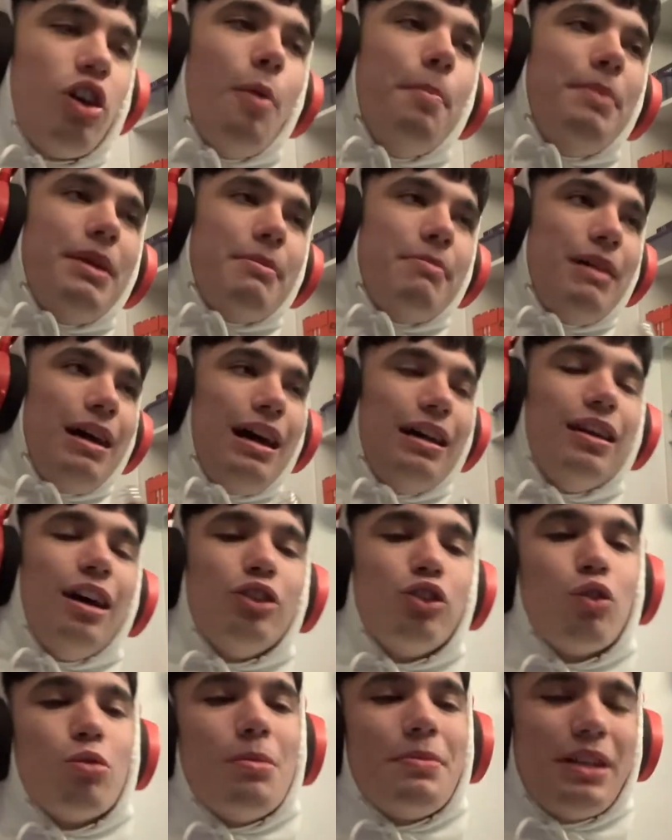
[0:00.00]
big man. I
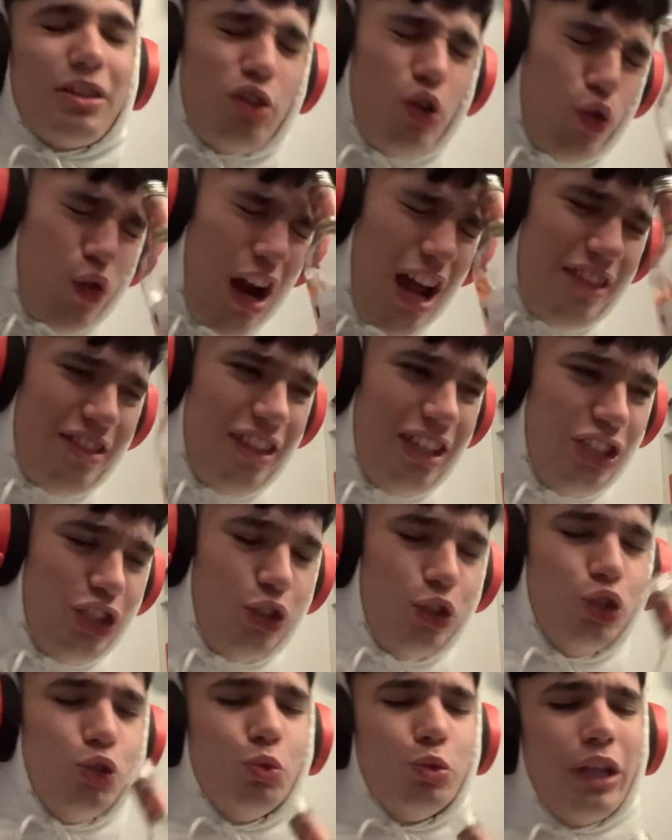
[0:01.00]
don't remember the
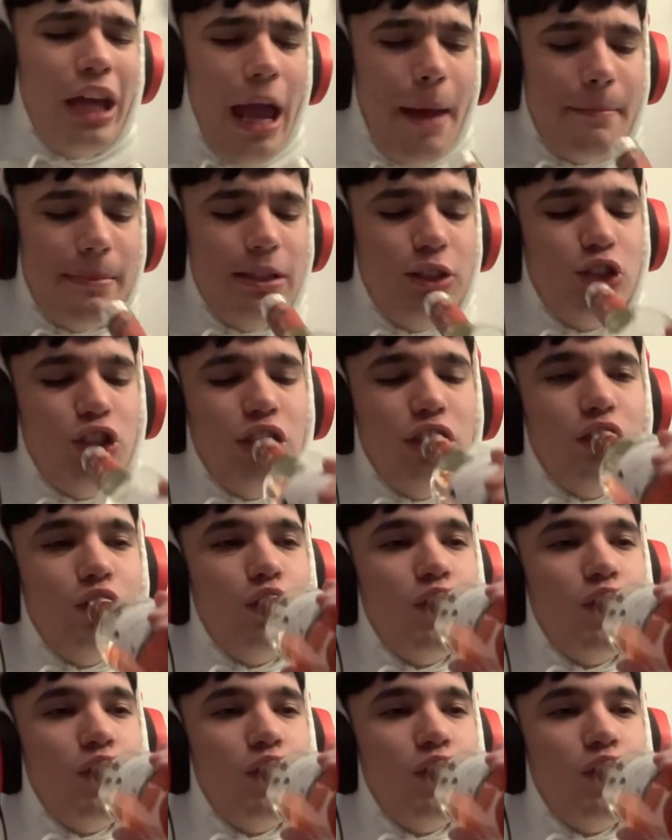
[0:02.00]
transitions. You get me, G.